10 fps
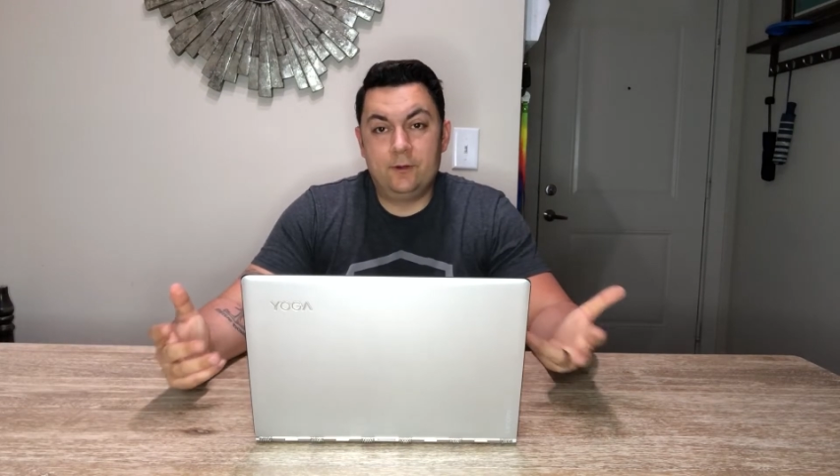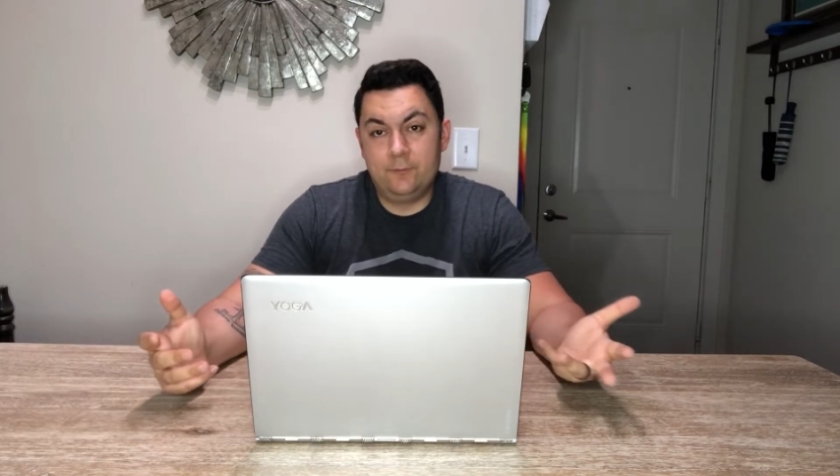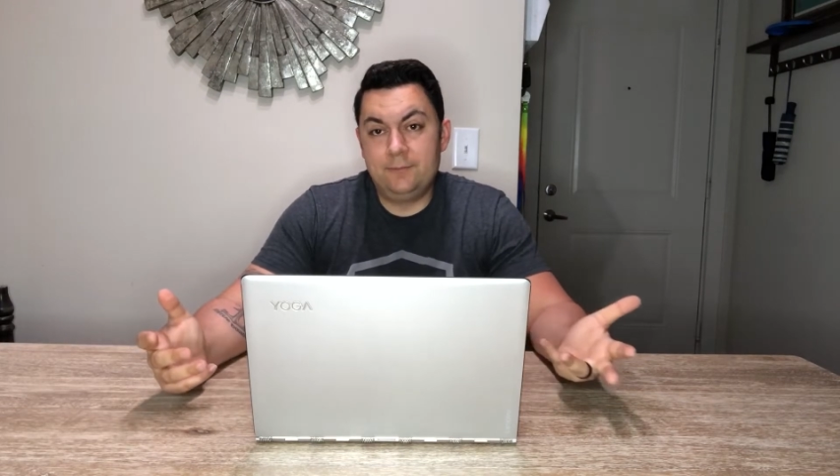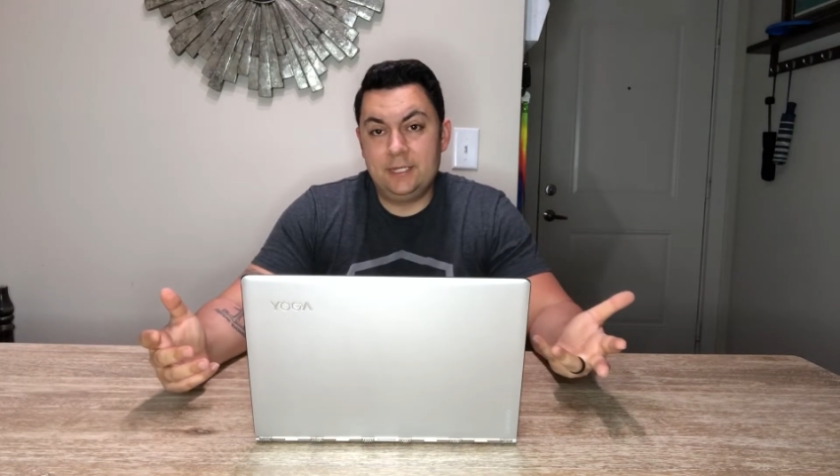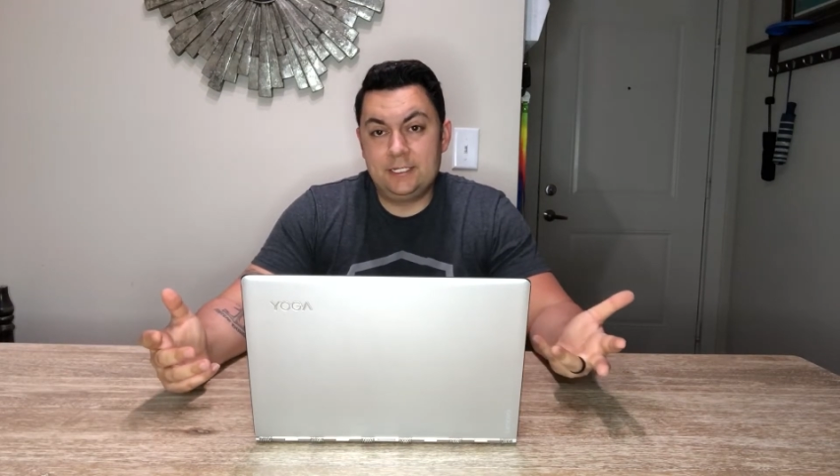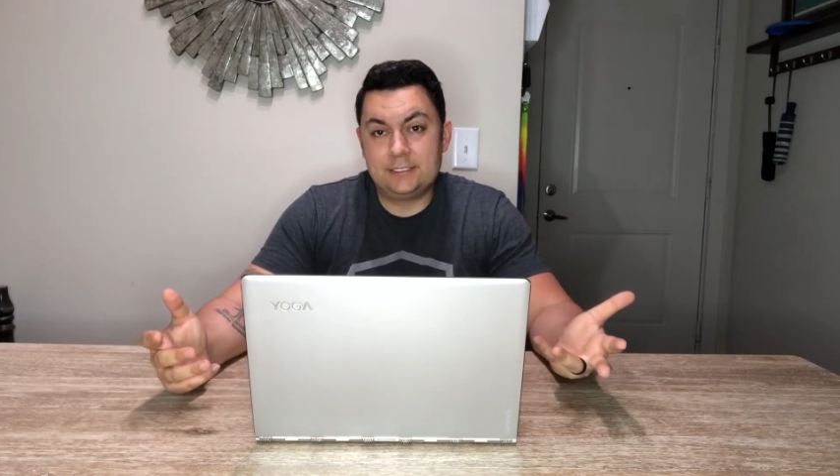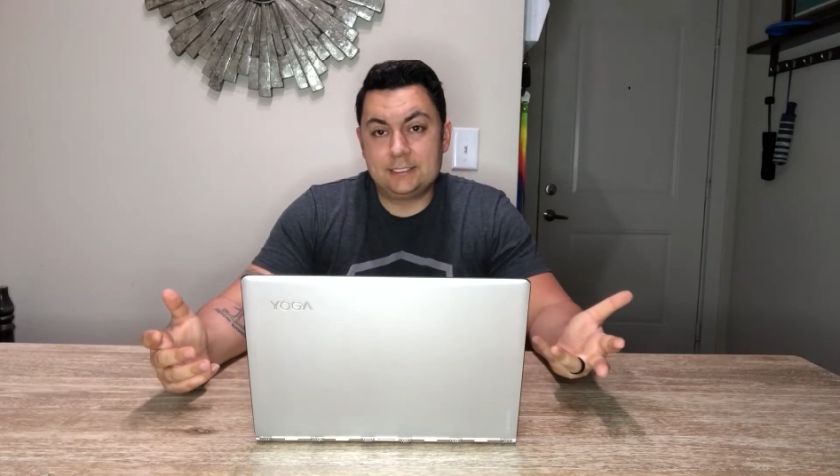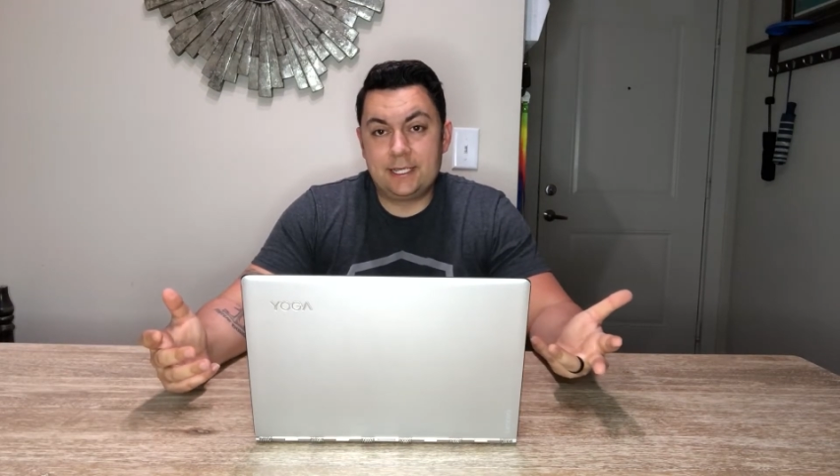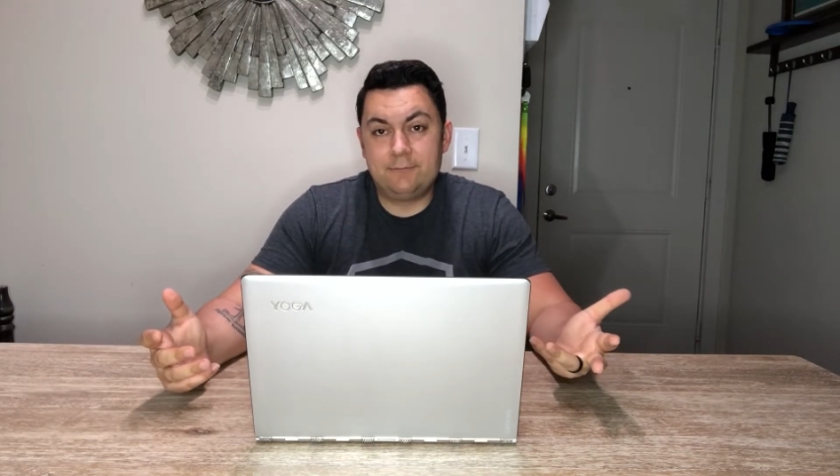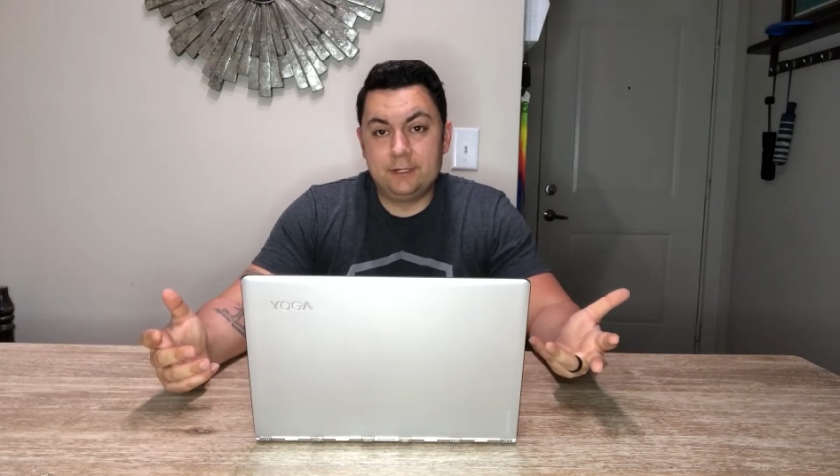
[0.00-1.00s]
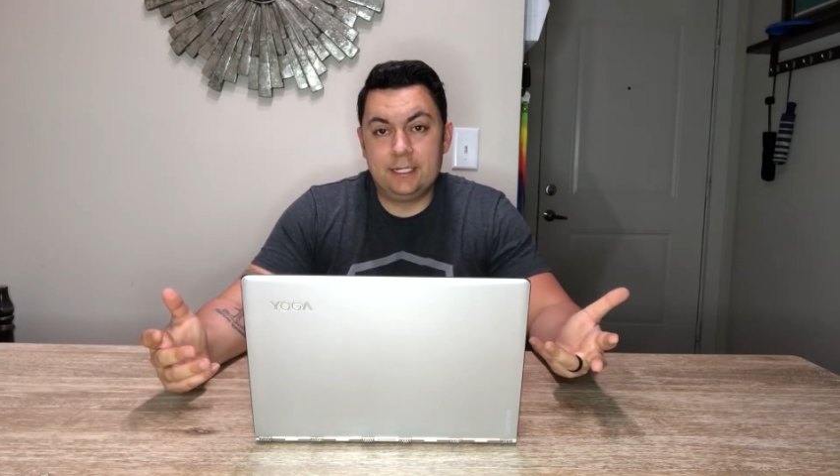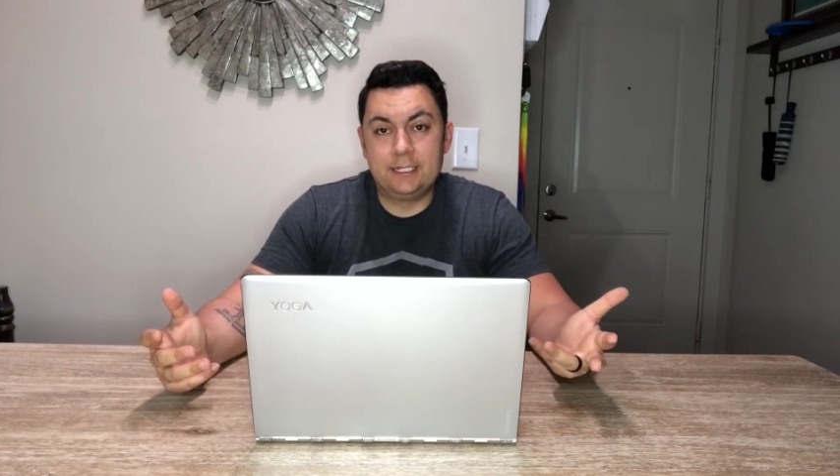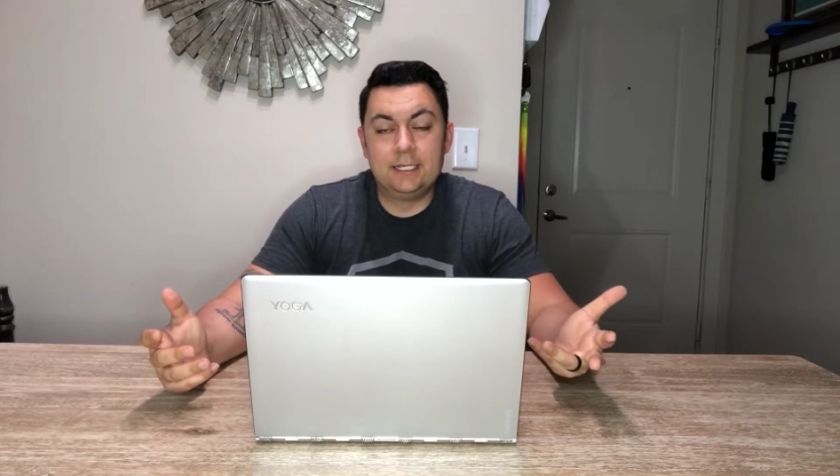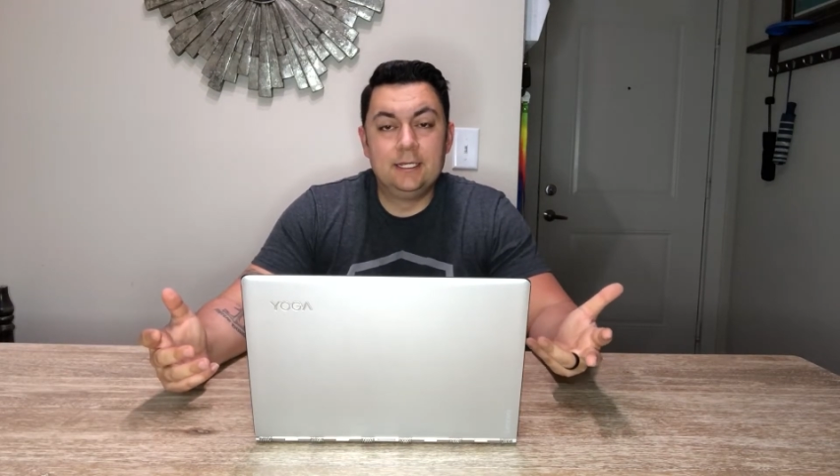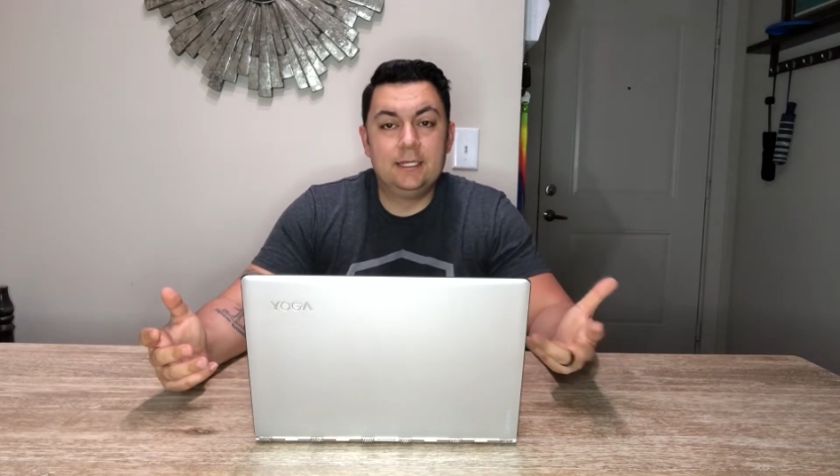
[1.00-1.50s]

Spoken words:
mean to say really